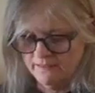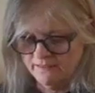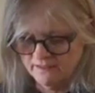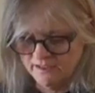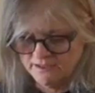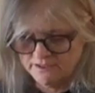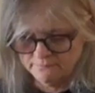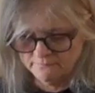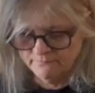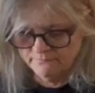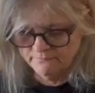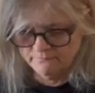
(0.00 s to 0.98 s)
this.
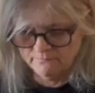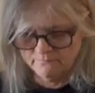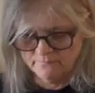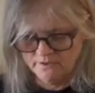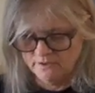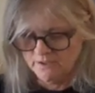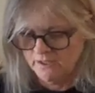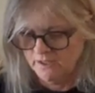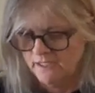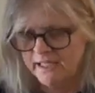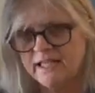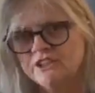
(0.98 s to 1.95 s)

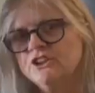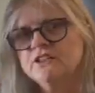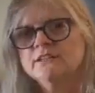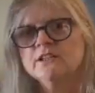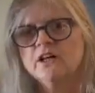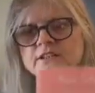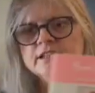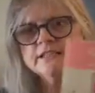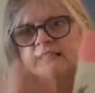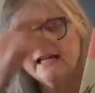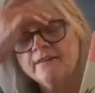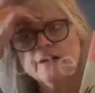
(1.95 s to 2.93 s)
And I just saw
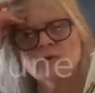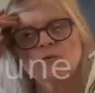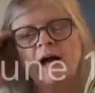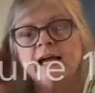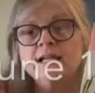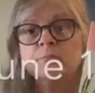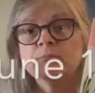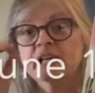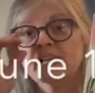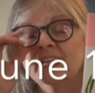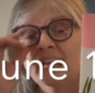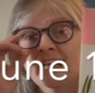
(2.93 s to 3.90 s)
today that Riley
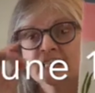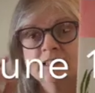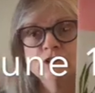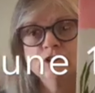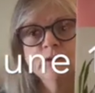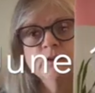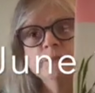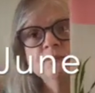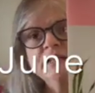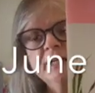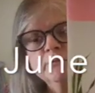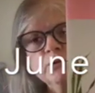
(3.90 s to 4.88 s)
Blake has a tulip
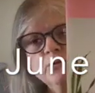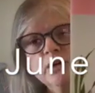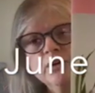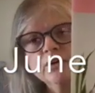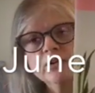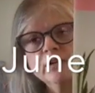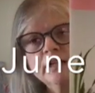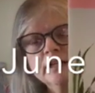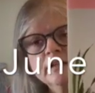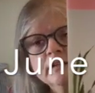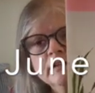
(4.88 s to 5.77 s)
table runner kit